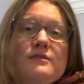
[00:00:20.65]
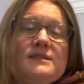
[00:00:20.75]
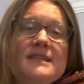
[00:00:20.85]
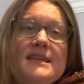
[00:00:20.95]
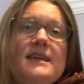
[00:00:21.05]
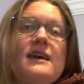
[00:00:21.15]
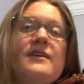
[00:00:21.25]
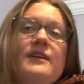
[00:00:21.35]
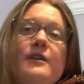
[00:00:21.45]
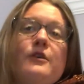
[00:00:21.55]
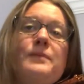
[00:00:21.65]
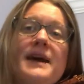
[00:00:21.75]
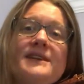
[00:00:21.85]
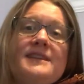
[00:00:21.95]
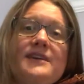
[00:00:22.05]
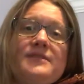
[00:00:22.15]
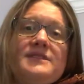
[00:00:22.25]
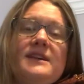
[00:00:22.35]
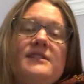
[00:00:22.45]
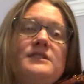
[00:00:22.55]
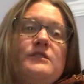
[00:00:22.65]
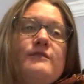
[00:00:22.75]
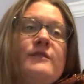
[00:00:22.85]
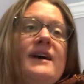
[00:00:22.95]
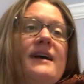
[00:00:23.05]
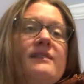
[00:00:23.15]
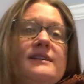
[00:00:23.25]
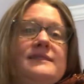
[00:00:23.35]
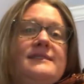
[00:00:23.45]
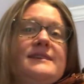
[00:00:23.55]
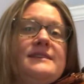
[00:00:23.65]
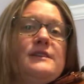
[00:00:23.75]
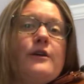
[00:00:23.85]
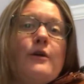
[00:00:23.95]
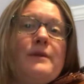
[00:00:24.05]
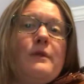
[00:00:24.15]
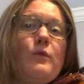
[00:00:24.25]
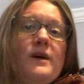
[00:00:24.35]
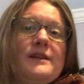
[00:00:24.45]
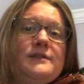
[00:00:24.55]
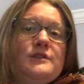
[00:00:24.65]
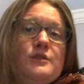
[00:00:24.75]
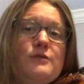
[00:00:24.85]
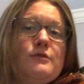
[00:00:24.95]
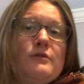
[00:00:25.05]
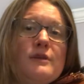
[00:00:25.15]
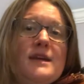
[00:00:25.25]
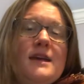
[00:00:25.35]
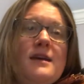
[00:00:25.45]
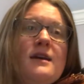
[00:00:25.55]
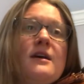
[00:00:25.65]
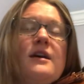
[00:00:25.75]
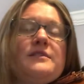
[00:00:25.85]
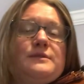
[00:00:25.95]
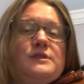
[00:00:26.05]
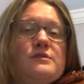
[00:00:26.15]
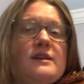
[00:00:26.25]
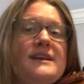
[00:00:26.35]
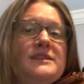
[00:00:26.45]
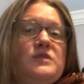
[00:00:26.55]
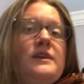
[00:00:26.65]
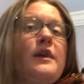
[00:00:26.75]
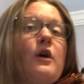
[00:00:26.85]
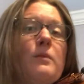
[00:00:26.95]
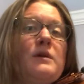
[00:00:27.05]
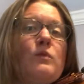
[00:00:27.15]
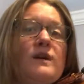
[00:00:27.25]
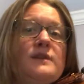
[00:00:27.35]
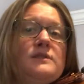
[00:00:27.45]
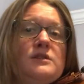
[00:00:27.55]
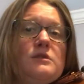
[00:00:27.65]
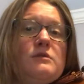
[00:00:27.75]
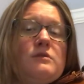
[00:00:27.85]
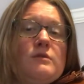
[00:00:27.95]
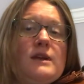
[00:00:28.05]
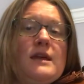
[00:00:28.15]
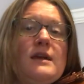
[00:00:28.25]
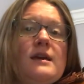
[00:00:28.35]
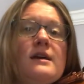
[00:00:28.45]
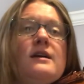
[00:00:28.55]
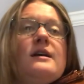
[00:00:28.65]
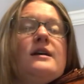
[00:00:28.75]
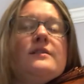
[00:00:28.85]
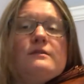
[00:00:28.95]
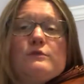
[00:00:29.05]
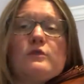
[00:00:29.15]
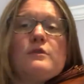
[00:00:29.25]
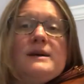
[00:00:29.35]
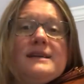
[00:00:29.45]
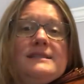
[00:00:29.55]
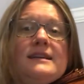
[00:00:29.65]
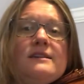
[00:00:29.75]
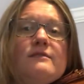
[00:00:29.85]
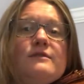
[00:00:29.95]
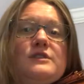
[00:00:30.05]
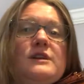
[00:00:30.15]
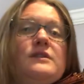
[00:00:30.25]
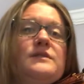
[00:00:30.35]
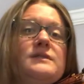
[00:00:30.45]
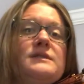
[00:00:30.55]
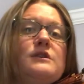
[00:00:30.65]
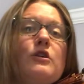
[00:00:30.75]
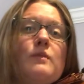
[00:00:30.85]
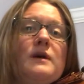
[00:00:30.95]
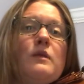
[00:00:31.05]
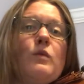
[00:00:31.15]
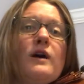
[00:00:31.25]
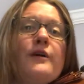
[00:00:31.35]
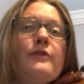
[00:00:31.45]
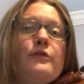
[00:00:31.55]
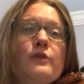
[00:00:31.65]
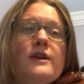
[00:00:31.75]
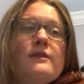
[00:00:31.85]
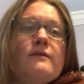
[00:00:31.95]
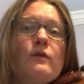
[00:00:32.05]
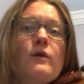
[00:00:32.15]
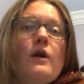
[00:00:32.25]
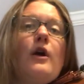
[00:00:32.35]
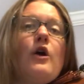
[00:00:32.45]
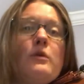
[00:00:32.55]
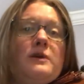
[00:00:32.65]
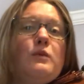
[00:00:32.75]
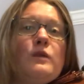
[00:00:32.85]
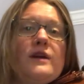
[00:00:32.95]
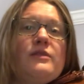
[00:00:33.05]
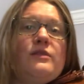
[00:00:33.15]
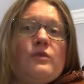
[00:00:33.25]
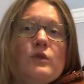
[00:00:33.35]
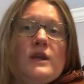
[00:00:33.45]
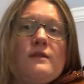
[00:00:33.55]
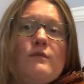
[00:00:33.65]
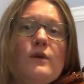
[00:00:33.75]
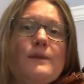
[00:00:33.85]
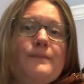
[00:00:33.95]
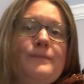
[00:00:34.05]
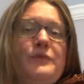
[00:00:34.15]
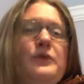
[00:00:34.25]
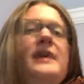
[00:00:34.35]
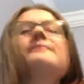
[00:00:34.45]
D and then go back down the scale. So for violins, that's open 1, 2, 3. So short A string, open 1, 2, 3. And then we'll go back down. And for cellos, it's open 1, 3, 4, open 1, 3, 4. Okay,